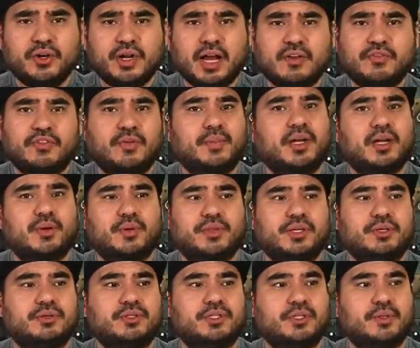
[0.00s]
not familiar with
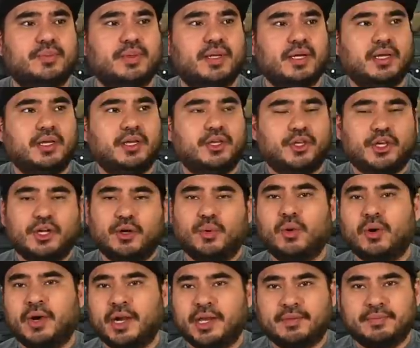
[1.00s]
YouTube, you get a
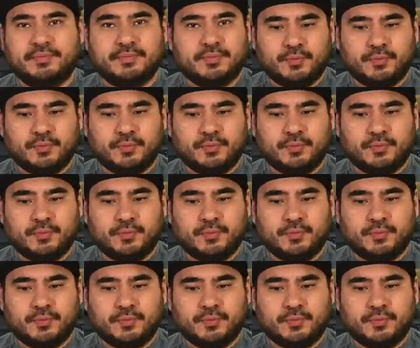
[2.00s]
warning.